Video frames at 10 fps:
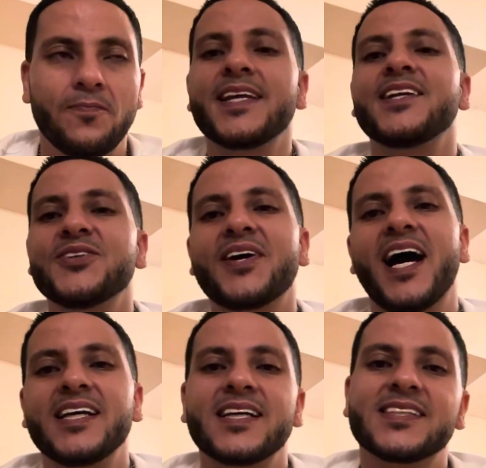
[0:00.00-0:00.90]
Then you
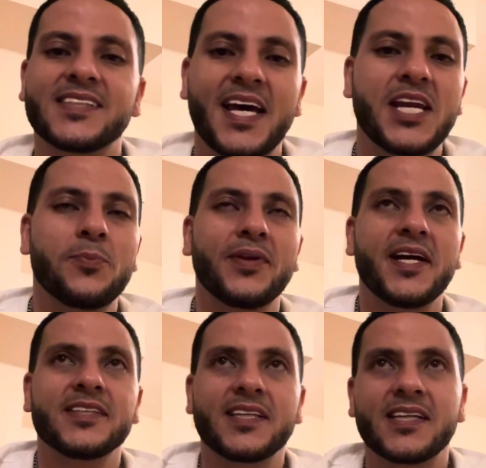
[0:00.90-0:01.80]
got exciting
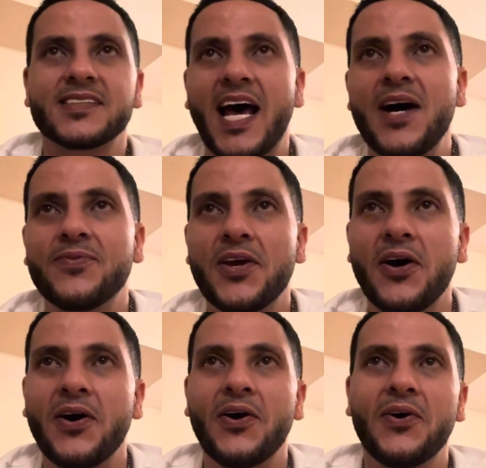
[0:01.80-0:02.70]
players like
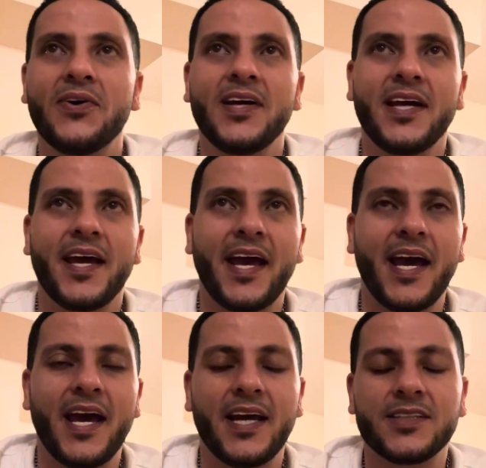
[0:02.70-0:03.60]
Savio
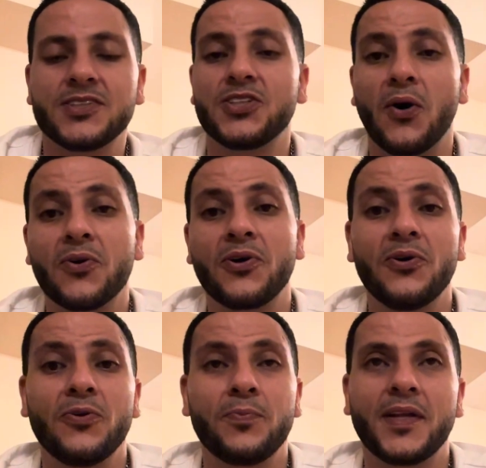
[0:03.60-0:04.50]
and
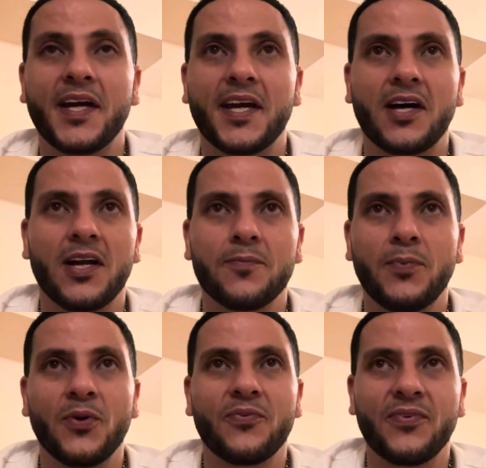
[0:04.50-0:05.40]
Doko playing on
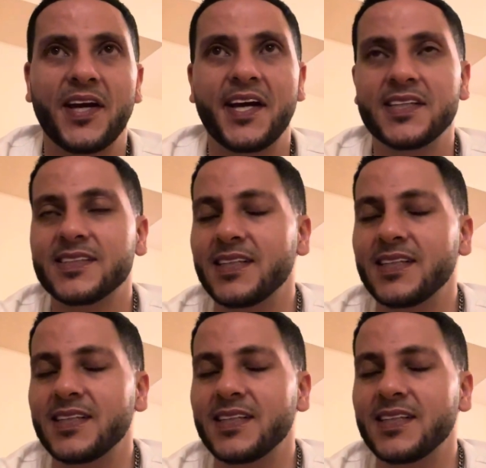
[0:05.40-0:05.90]
both flanks.